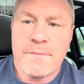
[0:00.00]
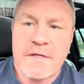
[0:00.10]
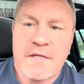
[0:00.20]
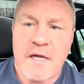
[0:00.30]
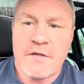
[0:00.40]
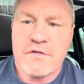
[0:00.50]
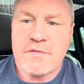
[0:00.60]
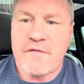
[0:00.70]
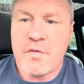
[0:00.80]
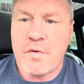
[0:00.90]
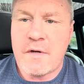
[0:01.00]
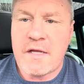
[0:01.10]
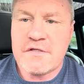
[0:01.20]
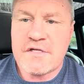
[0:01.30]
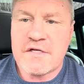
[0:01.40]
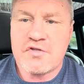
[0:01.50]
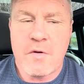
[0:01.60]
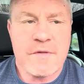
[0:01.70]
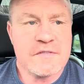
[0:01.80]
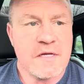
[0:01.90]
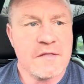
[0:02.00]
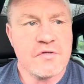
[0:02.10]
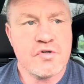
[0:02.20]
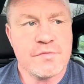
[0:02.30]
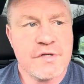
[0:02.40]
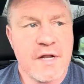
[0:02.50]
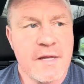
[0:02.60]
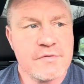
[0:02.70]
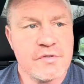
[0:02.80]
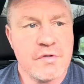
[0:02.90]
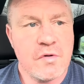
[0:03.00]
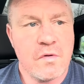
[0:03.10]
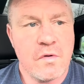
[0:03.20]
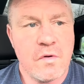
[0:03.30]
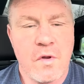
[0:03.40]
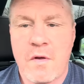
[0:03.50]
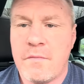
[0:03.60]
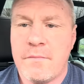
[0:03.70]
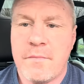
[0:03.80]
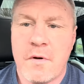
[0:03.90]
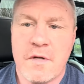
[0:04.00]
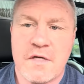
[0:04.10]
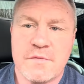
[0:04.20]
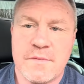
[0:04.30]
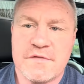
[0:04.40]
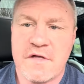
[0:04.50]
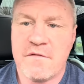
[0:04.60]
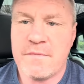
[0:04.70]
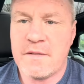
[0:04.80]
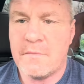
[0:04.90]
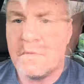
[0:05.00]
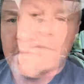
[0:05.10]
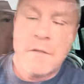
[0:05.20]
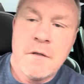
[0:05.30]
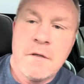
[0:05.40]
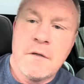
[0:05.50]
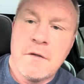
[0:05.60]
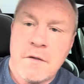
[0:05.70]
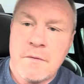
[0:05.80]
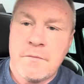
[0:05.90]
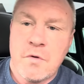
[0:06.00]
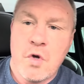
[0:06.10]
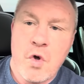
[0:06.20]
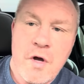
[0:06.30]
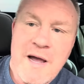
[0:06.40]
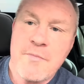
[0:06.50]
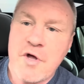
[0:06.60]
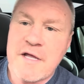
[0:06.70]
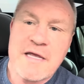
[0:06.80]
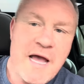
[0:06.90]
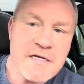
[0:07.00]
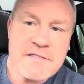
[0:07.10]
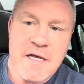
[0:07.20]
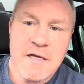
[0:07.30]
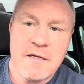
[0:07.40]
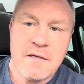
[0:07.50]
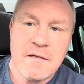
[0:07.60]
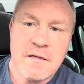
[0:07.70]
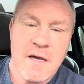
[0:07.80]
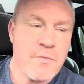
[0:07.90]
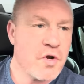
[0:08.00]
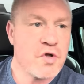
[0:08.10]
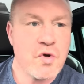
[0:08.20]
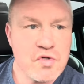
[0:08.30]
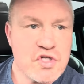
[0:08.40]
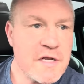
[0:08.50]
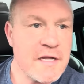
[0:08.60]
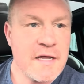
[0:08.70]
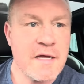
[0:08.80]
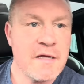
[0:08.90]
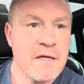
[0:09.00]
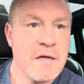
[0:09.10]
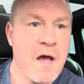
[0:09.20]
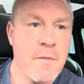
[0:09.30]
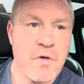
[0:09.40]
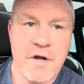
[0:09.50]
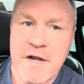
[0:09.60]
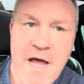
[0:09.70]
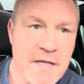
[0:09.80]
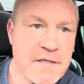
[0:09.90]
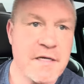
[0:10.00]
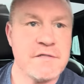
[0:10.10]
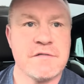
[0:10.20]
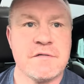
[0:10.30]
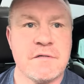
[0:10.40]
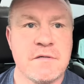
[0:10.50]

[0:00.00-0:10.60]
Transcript: Big thank you to everyone who likes, shares, comments and subscribes to the All or Nothing podcast with myself, Billy Moore. Look, I'm not a gangster. I'm not a gunslinger. I'm not an hard case.